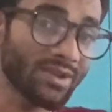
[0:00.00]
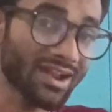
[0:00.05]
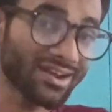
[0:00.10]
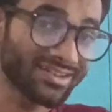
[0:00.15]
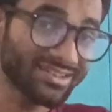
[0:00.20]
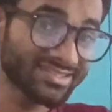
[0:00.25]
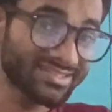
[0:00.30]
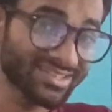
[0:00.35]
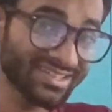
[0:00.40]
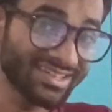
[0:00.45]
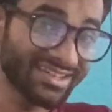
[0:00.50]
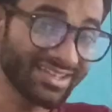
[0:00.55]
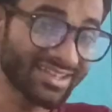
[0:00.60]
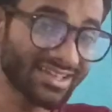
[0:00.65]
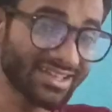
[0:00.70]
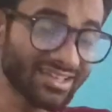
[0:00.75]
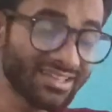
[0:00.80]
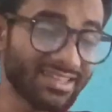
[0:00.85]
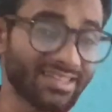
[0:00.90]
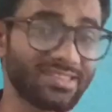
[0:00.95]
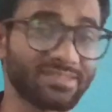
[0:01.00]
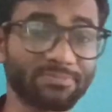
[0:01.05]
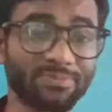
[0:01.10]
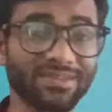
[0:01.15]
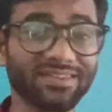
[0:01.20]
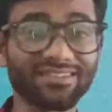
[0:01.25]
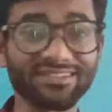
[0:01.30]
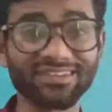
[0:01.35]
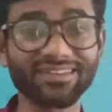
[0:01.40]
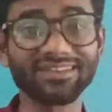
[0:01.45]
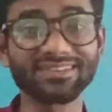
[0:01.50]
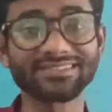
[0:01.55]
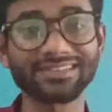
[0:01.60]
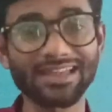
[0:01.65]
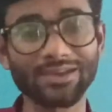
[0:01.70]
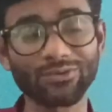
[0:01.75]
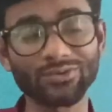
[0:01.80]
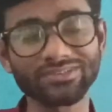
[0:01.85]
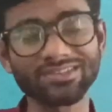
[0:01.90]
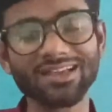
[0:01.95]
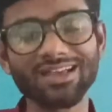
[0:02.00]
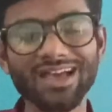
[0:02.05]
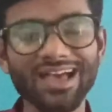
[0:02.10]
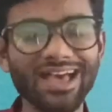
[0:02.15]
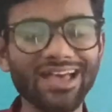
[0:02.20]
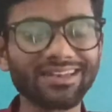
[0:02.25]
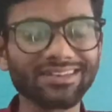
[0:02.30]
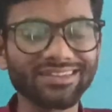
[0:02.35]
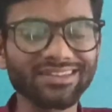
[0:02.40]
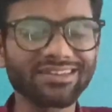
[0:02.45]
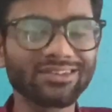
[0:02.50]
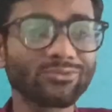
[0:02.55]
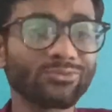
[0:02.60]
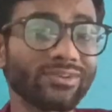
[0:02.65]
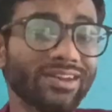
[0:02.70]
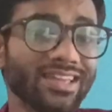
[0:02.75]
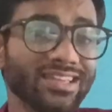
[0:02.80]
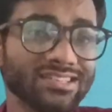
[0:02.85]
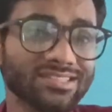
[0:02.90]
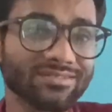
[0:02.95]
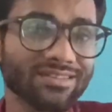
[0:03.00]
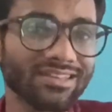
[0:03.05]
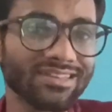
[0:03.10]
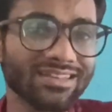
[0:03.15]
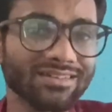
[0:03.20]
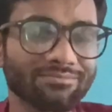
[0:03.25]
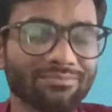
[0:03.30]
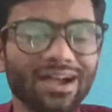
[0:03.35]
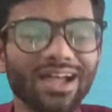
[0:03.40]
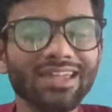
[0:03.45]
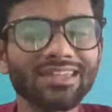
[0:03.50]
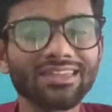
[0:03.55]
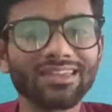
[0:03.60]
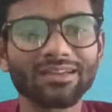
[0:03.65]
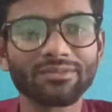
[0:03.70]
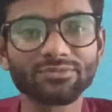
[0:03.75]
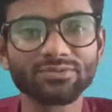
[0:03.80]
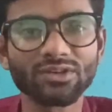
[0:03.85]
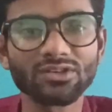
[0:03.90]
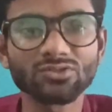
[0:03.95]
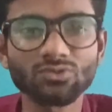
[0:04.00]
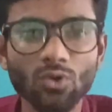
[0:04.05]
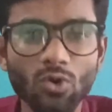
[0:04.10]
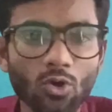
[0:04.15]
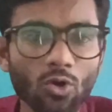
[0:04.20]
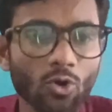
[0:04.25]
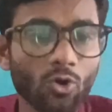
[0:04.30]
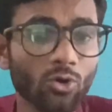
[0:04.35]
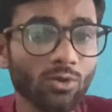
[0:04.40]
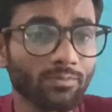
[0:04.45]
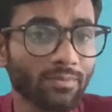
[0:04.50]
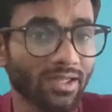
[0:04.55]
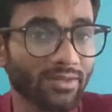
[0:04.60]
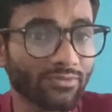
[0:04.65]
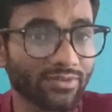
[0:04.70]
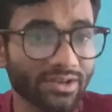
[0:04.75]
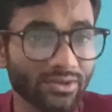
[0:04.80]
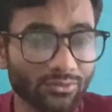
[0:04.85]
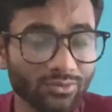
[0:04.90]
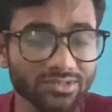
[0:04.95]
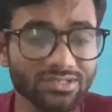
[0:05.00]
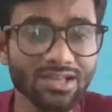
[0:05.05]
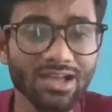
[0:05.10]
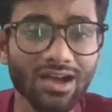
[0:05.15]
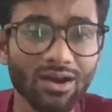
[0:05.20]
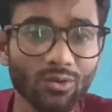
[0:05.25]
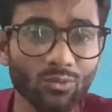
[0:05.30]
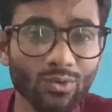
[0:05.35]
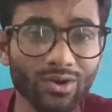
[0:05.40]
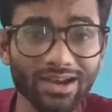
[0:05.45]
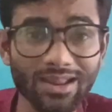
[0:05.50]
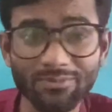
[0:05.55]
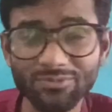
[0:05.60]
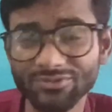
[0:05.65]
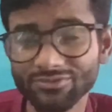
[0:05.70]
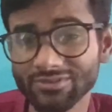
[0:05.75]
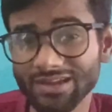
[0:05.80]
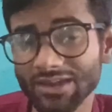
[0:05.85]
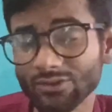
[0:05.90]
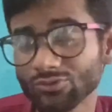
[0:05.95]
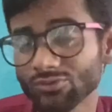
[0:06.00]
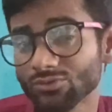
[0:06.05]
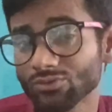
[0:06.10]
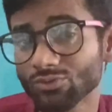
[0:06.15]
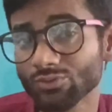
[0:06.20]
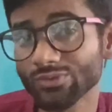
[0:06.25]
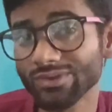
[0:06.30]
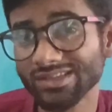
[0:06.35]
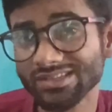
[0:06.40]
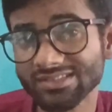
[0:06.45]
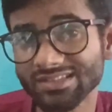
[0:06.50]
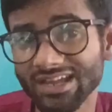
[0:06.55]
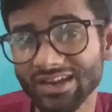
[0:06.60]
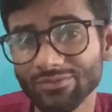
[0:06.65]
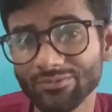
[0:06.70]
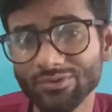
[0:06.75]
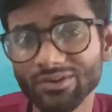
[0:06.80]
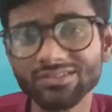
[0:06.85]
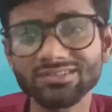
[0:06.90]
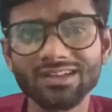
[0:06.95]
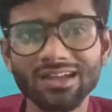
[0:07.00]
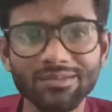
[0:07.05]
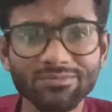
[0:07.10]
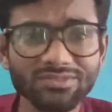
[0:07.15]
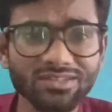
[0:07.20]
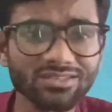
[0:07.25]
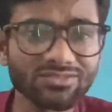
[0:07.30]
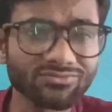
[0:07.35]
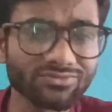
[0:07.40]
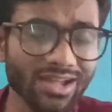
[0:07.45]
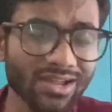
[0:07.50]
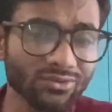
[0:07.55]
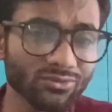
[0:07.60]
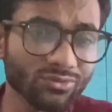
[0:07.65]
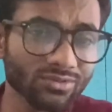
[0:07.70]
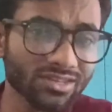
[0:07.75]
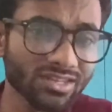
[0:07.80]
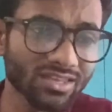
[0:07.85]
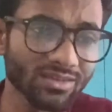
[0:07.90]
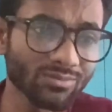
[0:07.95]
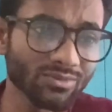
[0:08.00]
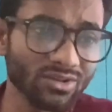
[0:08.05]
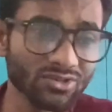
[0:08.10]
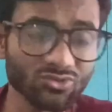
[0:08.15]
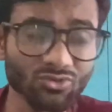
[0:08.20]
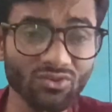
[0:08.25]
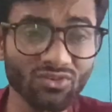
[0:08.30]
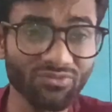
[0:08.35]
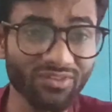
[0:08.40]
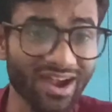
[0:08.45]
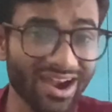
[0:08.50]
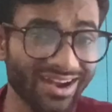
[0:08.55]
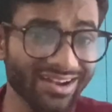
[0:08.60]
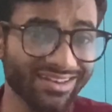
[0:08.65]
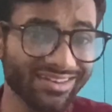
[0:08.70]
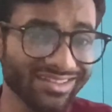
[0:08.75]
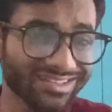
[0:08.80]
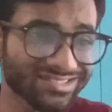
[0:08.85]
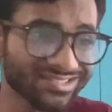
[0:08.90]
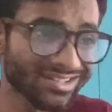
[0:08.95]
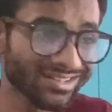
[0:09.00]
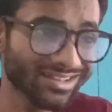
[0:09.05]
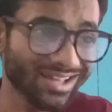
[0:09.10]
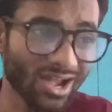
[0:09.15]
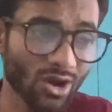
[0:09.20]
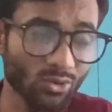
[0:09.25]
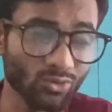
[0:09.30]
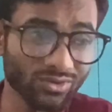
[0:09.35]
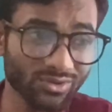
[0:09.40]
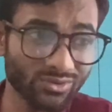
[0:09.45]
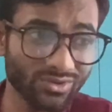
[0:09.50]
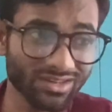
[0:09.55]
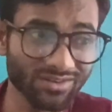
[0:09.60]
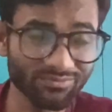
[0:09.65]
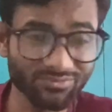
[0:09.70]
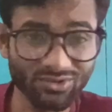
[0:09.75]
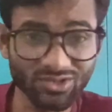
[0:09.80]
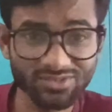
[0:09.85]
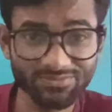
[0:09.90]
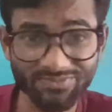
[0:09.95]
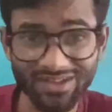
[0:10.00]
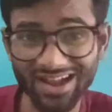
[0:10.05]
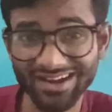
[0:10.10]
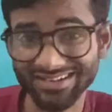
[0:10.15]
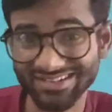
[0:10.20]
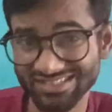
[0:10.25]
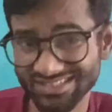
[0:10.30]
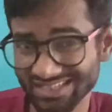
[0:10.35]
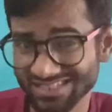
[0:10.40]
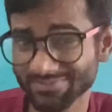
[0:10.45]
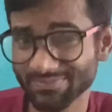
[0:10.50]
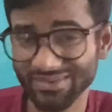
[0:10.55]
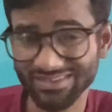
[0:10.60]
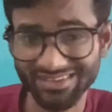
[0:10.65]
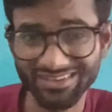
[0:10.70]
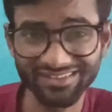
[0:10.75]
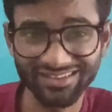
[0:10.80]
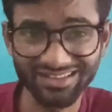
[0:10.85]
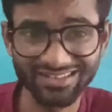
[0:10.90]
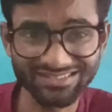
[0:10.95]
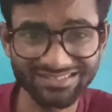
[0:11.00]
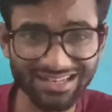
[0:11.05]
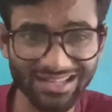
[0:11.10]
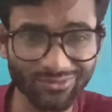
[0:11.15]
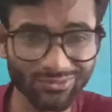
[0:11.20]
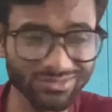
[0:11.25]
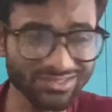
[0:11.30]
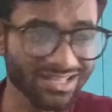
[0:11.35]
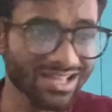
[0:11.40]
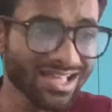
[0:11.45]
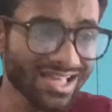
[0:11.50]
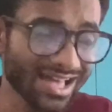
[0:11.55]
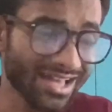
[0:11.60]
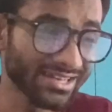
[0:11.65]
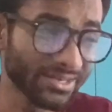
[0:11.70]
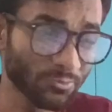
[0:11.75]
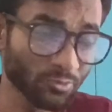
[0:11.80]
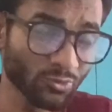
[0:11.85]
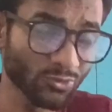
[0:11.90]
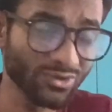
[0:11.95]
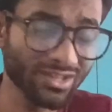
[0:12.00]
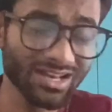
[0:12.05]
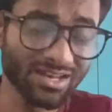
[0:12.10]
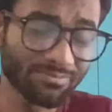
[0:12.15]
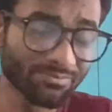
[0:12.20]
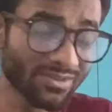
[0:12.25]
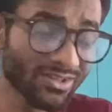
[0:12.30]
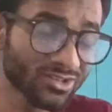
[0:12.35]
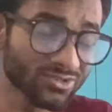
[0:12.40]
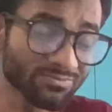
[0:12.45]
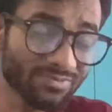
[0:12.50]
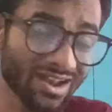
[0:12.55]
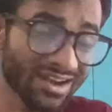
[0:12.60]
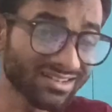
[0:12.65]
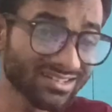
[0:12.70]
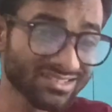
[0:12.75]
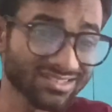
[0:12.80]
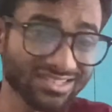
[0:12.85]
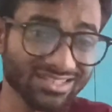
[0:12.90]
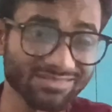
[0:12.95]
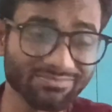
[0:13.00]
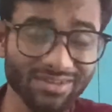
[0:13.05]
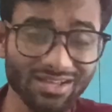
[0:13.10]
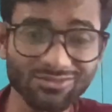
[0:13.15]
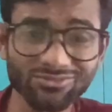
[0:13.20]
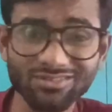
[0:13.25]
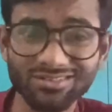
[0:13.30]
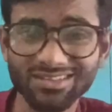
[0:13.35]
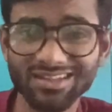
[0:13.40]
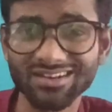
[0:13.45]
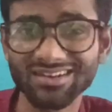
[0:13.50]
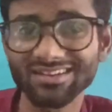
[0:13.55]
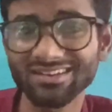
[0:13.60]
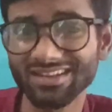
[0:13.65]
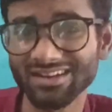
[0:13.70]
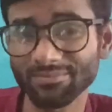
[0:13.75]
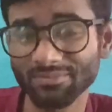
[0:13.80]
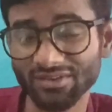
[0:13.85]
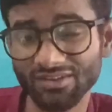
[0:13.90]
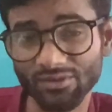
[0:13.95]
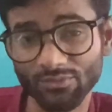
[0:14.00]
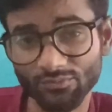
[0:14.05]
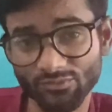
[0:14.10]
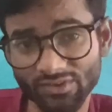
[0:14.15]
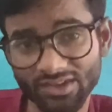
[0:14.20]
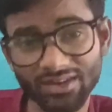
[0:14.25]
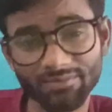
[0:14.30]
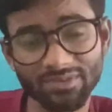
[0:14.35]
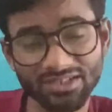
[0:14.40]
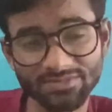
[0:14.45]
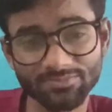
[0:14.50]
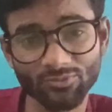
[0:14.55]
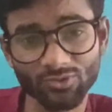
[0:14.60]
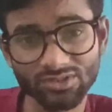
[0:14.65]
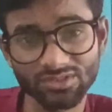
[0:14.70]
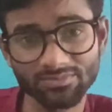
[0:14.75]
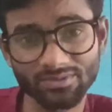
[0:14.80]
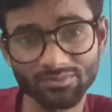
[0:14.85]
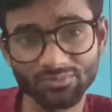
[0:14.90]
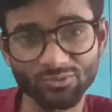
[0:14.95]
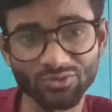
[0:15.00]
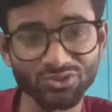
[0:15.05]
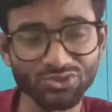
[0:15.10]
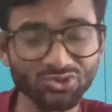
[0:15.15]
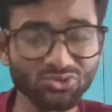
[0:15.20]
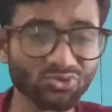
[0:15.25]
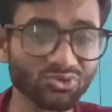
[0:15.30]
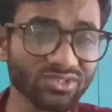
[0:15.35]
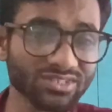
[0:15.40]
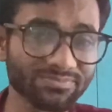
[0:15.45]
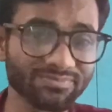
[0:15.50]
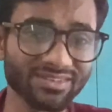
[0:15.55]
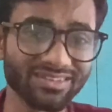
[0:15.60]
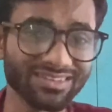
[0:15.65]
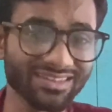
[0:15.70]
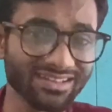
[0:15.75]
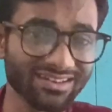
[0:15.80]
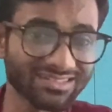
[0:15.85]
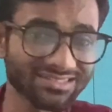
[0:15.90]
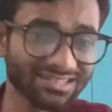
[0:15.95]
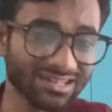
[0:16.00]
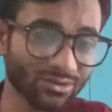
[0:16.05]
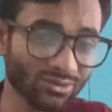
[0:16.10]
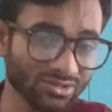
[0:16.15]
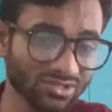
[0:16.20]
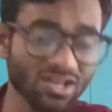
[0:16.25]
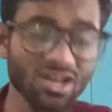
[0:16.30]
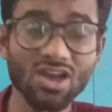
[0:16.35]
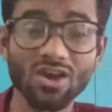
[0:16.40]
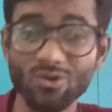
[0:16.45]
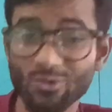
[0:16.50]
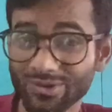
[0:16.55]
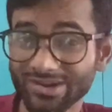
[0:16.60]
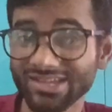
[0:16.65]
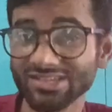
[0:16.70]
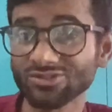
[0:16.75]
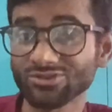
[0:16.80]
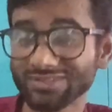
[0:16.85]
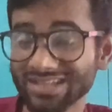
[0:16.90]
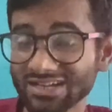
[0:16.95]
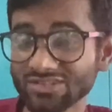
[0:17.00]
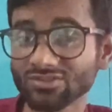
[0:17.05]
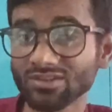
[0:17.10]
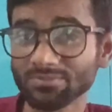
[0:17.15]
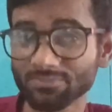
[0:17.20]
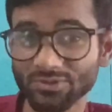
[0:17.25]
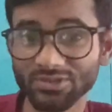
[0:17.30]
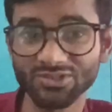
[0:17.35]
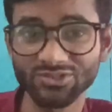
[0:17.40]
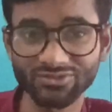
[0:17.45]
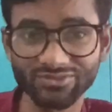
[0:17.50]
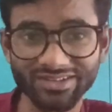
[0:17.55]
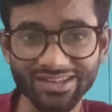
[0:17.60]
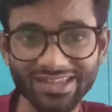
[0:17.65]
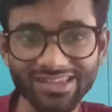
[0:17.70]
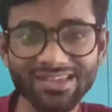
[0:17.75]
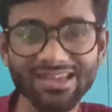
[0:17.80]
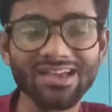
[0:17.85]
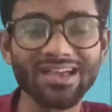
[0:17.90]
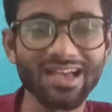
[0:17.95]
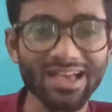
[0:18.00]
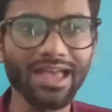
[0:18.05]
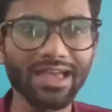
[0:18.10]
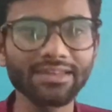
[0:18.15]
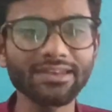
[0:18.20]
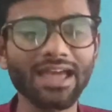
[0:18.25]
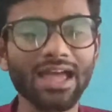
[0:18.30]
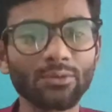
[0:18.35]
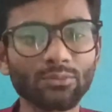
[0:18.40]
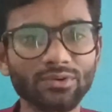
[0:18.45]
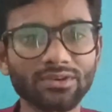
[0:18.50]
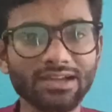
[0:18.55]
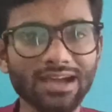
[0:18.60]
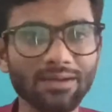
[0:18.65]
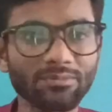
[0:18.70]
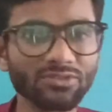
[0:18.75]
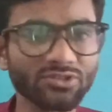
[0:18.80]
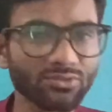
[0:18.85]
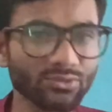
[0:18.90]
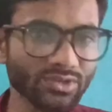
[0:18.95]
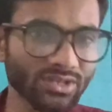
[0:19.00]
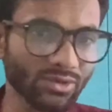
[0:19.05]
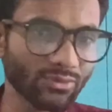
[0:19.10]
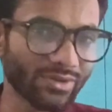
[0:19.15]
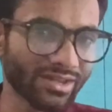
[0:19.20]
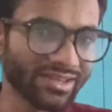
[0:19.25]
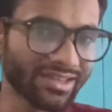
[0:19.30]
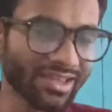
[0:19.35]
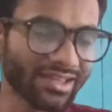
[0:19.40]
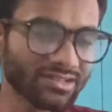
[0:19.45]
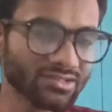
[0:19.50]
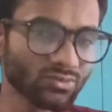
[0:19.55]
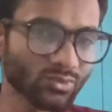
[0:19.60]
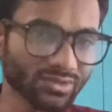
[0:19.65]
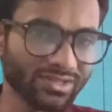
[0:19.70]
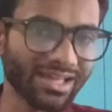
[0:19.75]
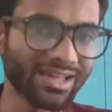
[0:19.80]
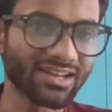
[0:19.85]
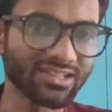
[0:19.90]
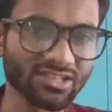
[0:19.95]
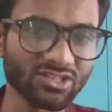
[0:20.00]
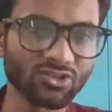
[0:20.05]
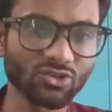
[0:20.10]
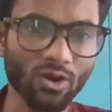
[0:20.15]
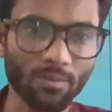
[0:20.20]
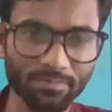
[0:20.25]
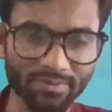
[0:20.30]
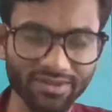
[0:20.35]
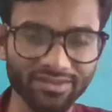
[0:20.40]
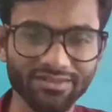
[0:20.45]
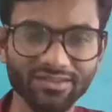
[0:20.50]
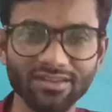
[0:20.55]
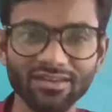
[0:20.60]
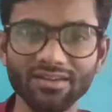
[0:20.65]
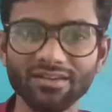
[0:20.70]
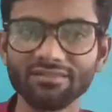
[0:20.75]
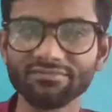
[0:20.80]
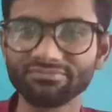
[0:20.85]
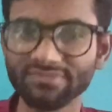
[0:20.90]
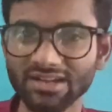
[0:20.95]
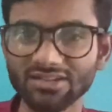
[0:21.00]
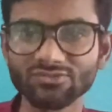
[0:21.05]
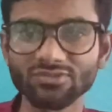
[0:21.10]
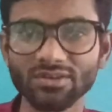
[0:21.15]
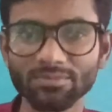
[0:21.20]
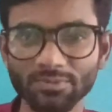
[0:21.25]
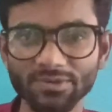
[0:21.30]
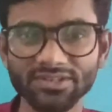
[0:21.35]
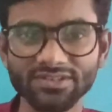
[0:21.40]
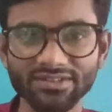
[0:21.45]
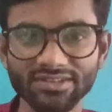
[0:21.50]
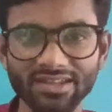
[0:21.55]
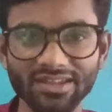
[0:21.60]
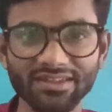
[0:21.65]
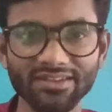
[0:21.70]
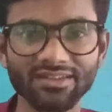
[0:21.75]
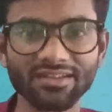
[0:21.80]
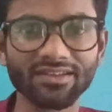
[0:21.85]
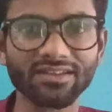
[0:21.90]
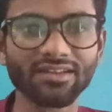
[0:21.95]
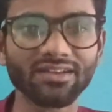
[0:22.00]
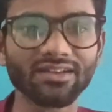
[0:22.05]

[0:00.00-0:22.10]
practice speaking English language. And in today's in my just all my videos, what I'm trying to do is that just I'm just trying to give you a sort of ideas that how you can just practice speaking English language. And if you really just practice this method, then it can become very much possible for you to speak English language. Okay, so that's all for today, and I will come to you again with another topic. That's all for today.